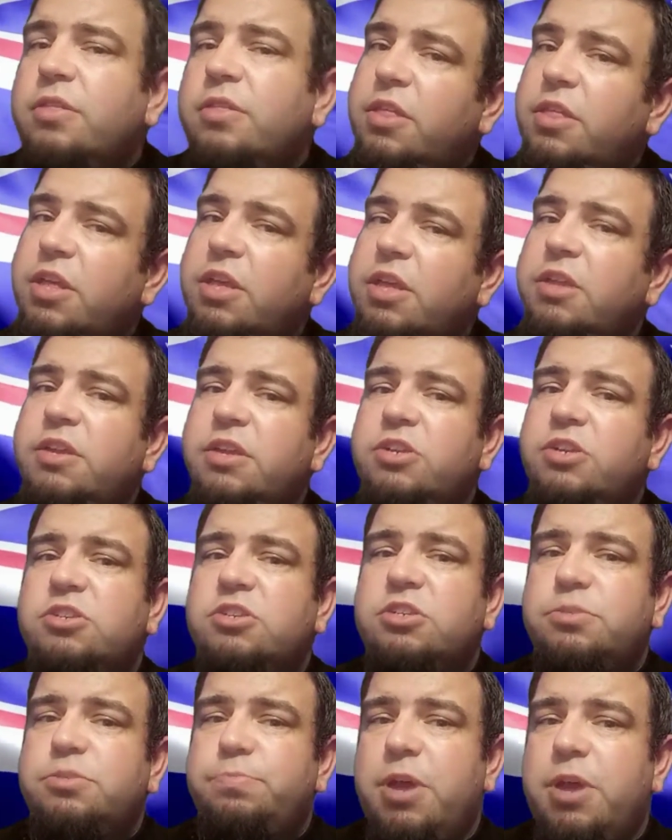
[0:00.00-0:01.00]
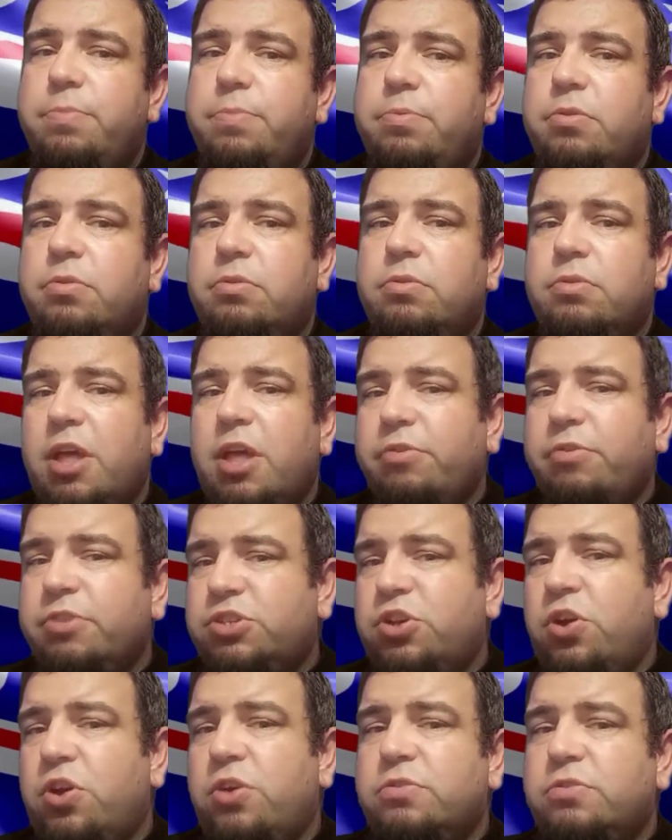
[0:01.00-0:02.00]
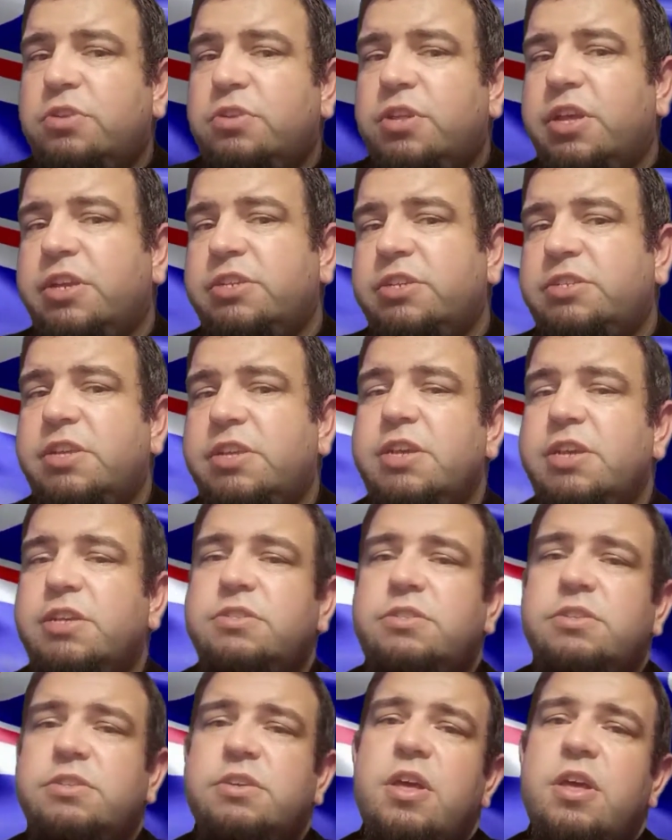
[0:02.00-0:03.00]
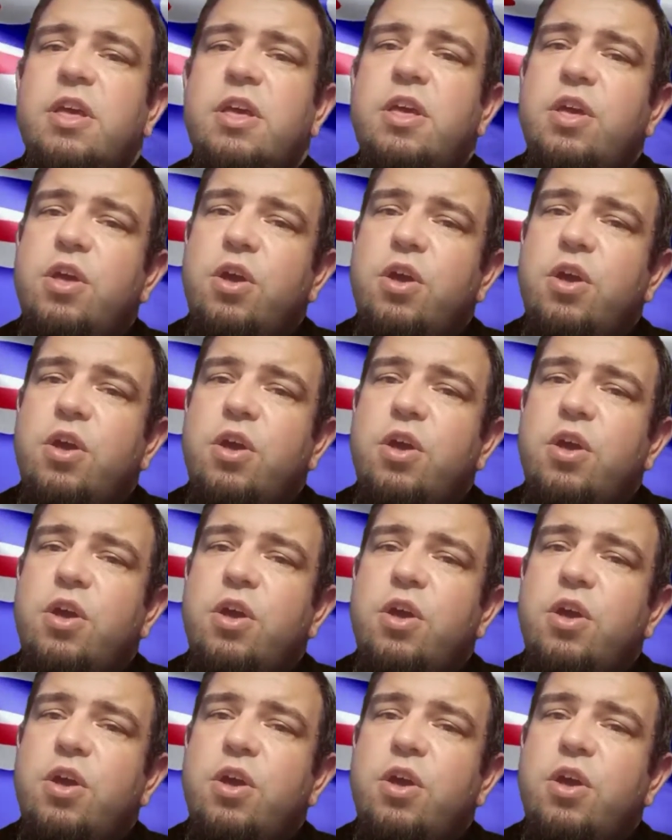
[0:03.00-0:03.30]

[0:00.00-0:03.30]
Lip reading: that the Indigenous people are entitled to these things